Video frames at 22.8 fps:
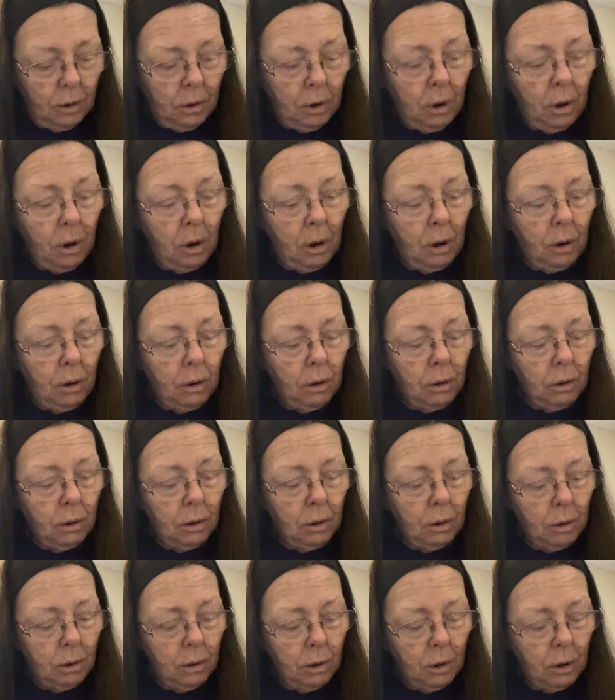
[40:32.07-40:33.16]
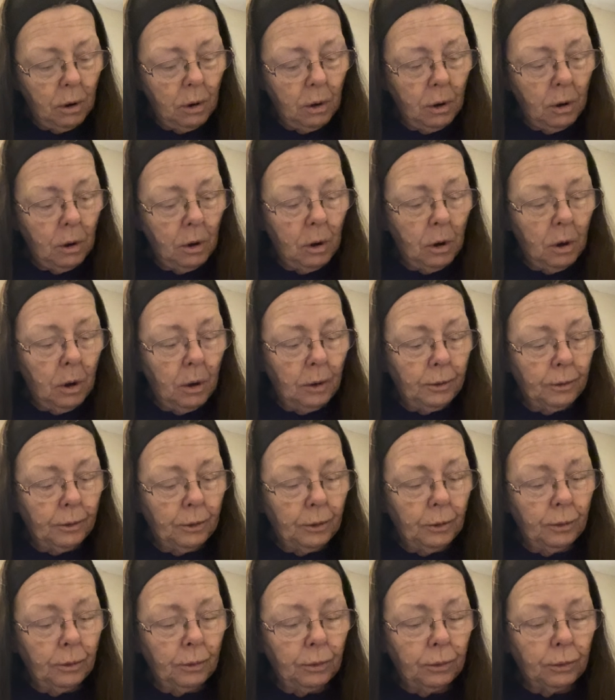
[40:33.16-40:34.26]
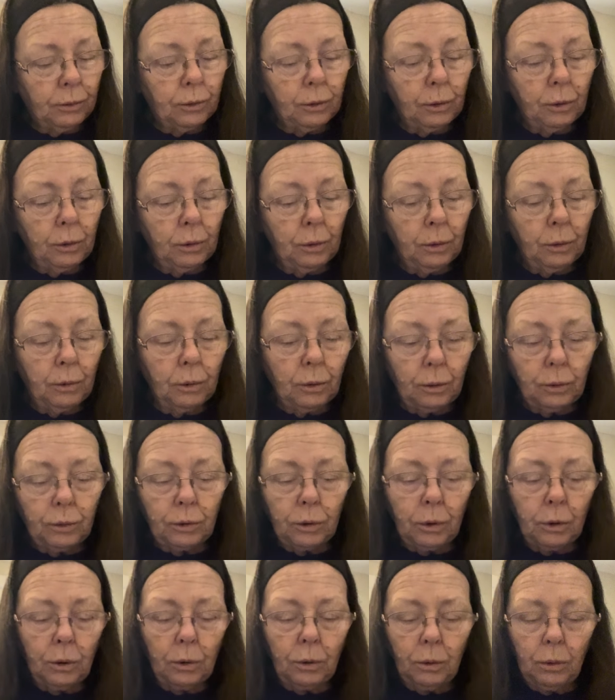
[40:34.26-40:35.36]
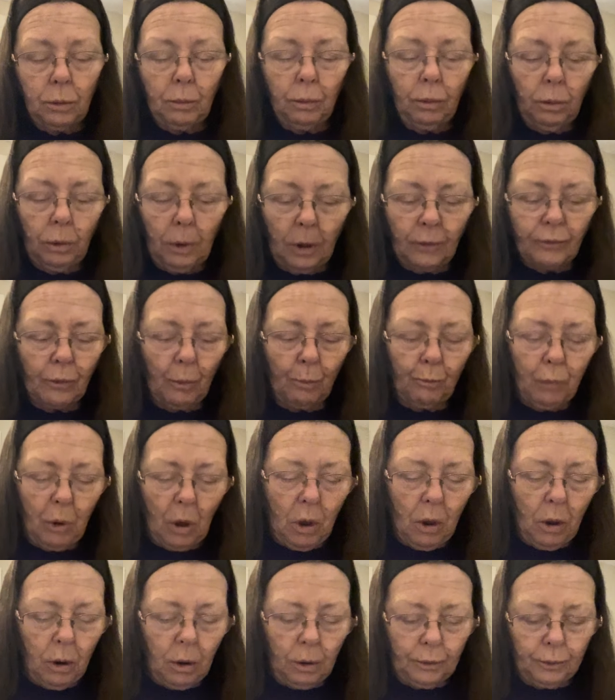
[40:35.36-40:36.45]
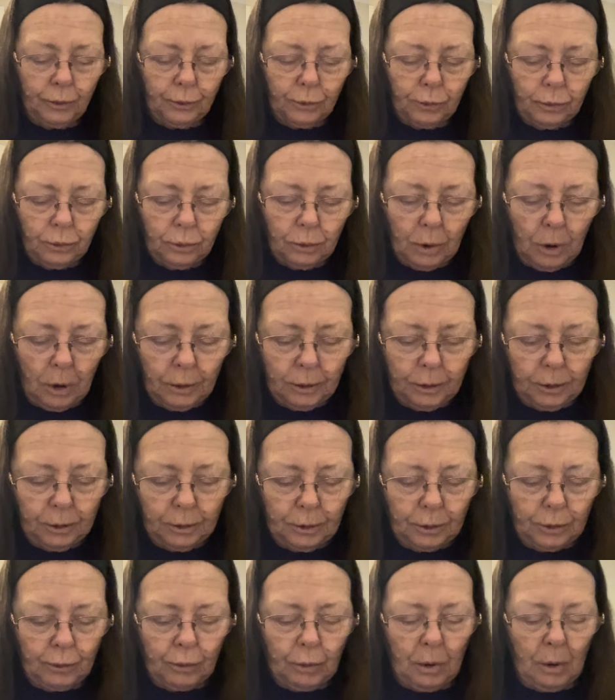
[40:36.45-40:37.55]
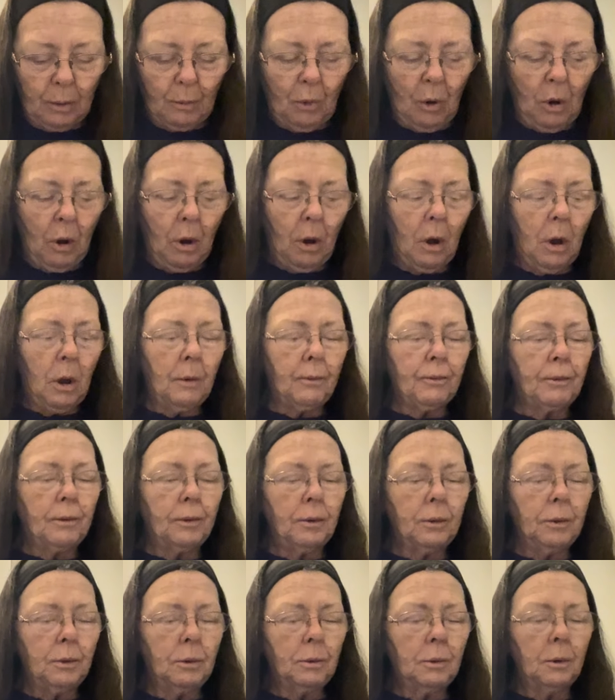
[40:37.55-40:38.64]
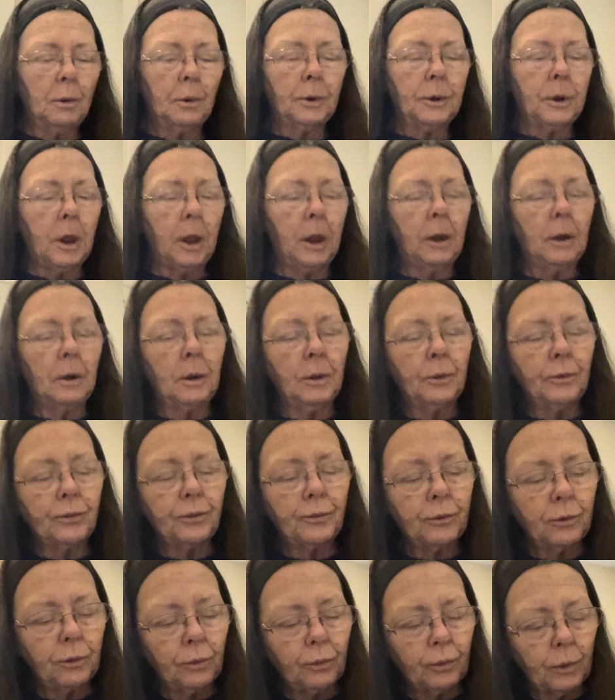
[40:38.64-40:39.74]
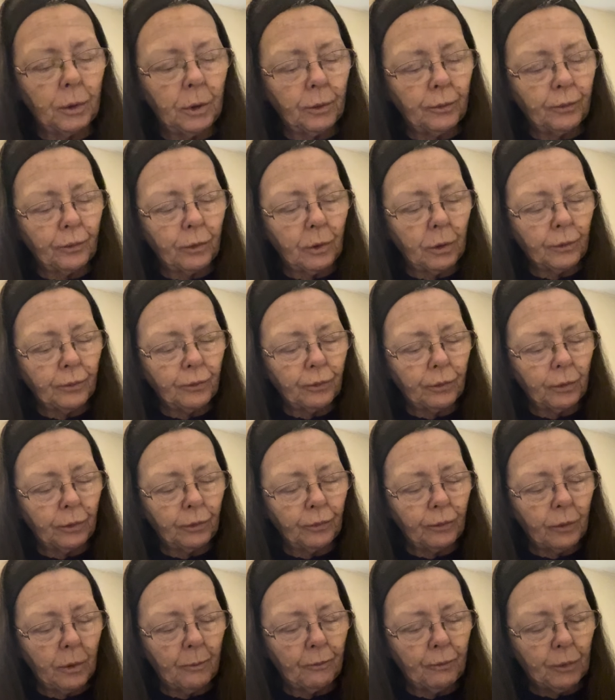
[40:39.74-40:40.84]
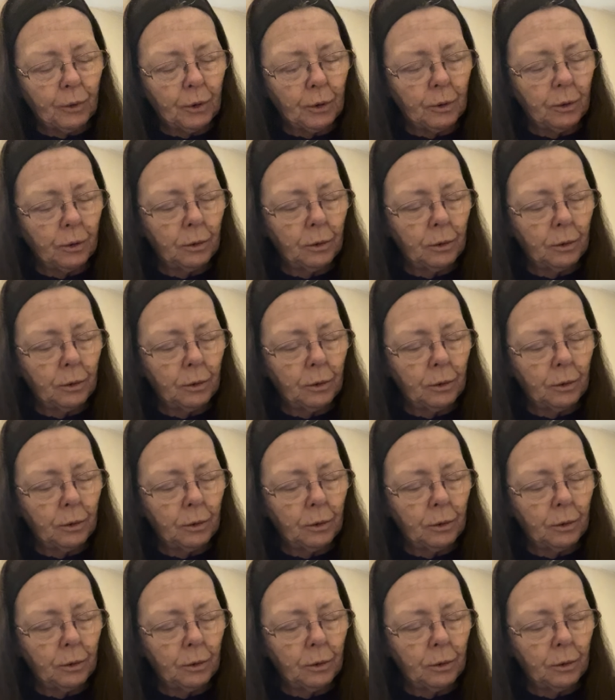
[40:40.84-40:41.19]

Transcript: Huh. That's a bunch I need to trim off. Okay, let's do this. Let's see something.